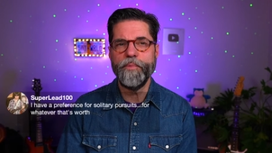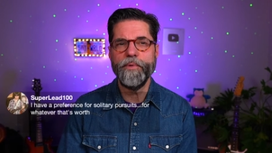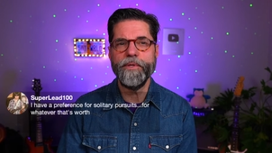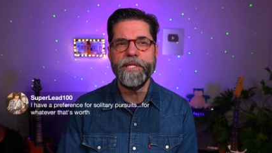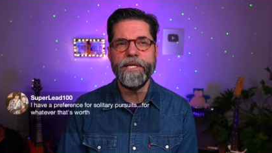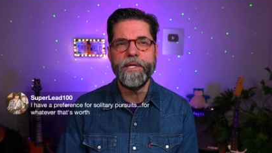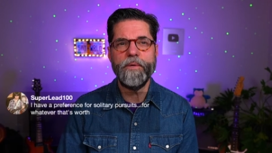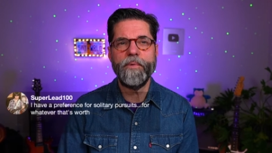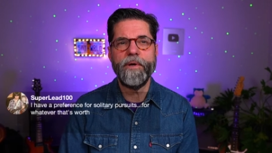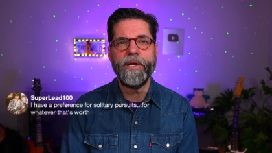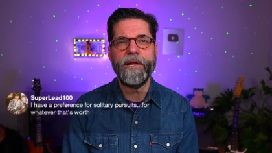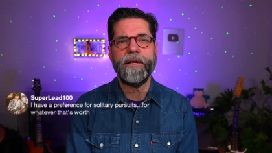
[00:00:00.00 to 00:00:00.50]

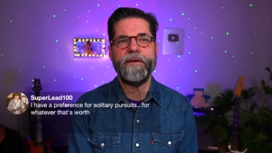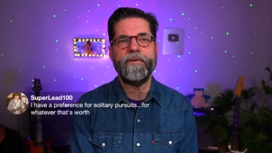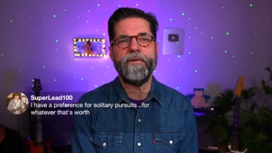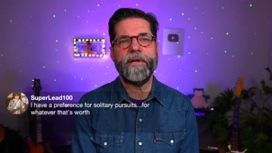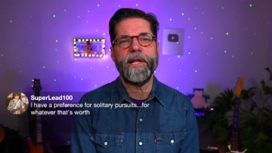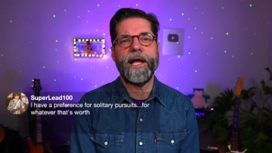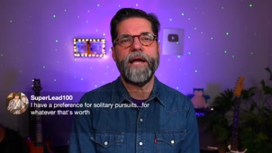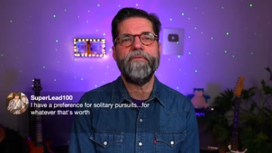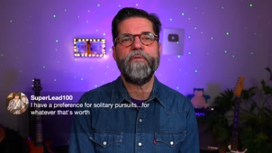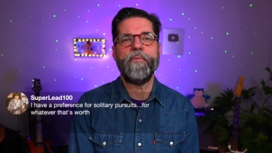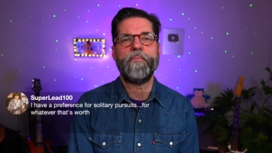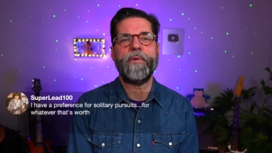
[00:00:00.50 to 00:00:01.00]
100.
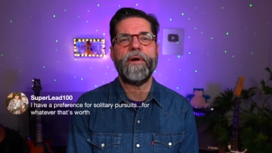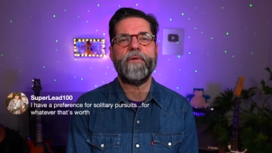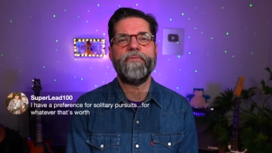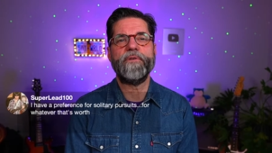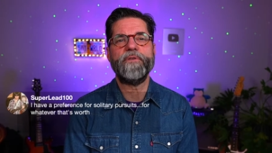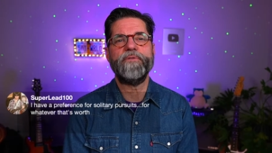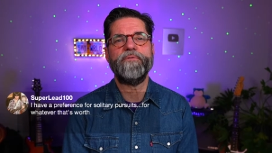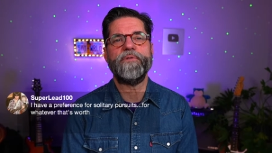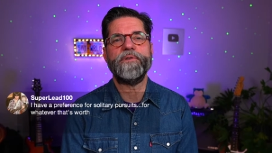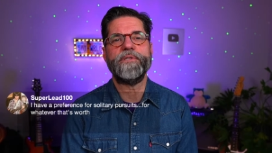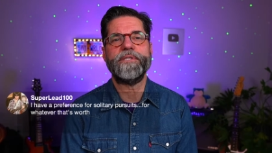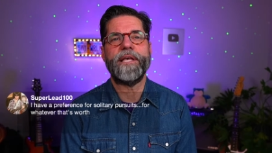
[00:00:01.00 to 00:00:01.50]
I have a
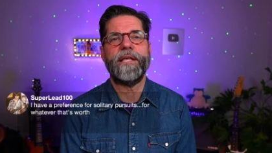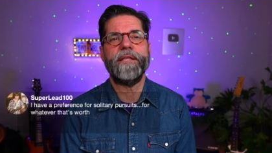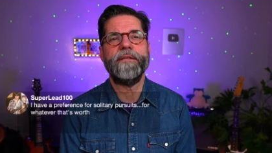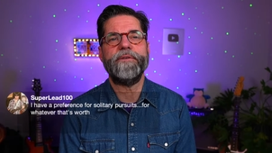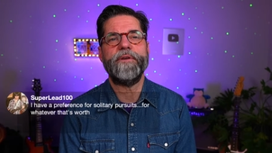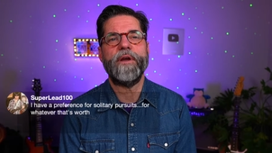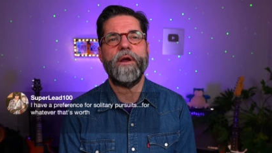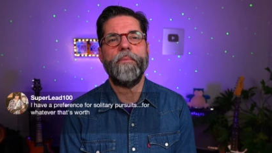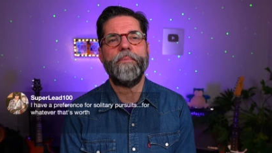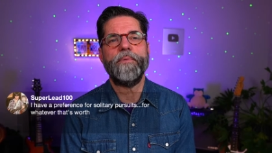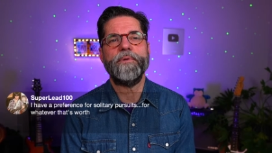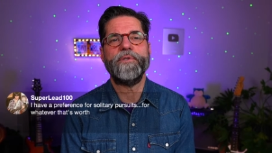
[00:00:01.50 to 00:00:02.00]
preference for
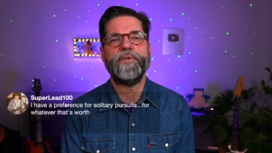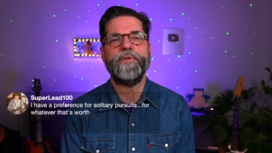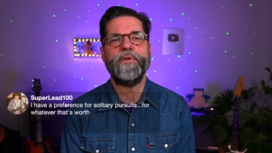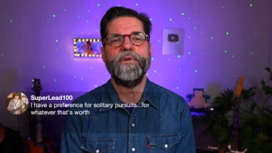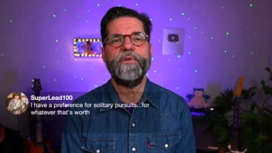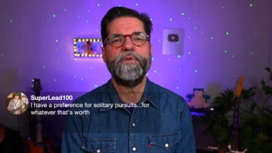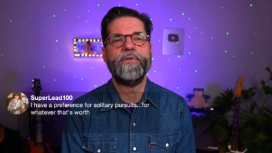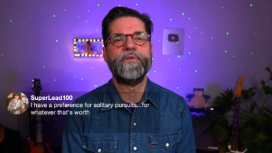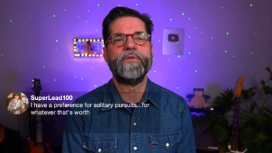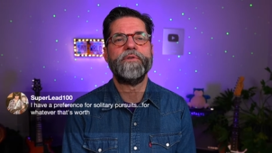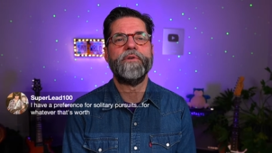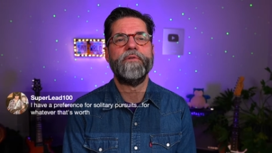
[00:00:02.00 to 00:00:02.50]
solitary
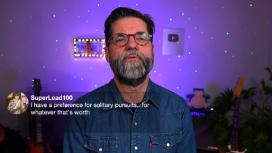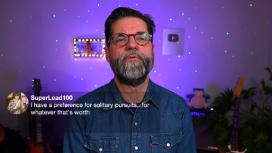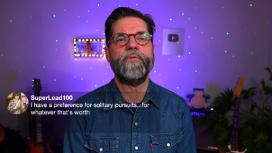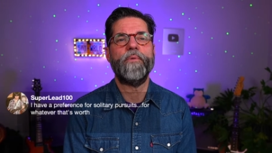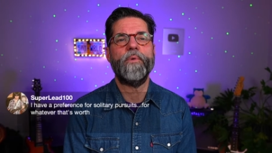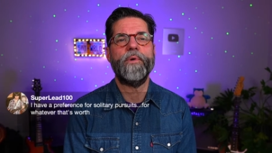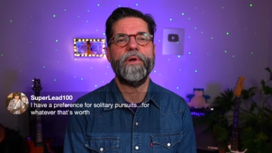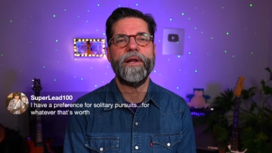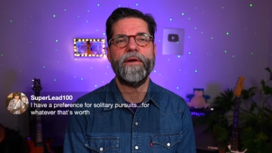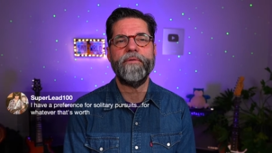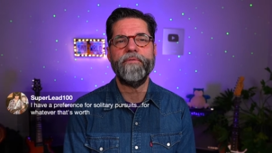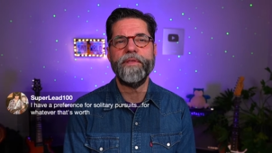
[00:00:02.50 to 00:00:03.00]
pursuits for
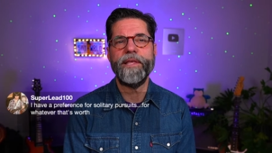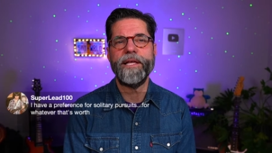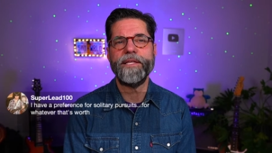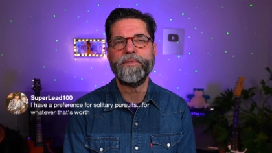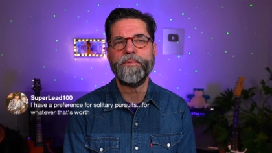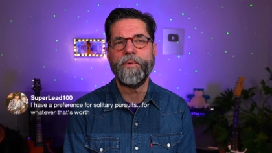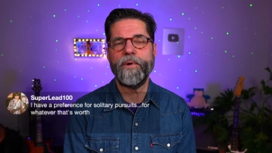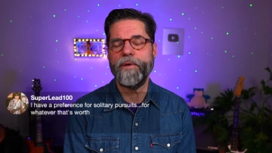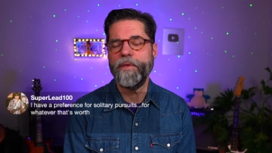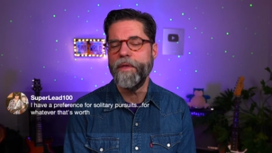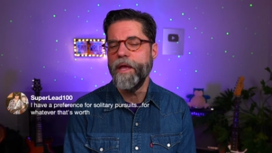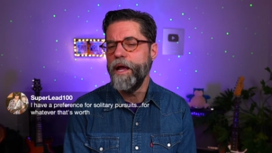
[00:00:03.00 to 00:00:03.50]
whatever
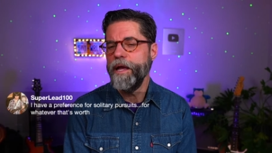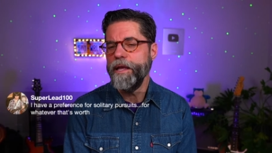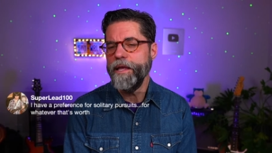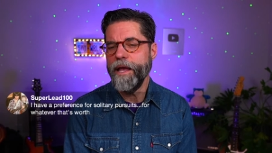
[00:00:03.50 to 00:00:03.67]
that's worth.